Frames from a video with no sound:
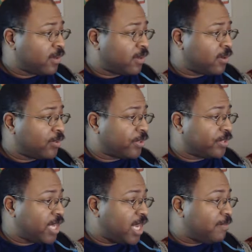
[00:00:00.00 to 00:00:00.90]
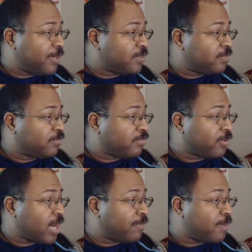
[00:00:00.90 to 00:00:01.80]
on their team is
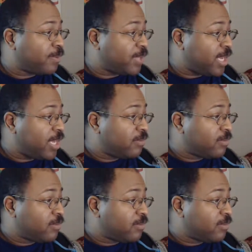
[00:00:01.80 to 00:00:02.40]
probably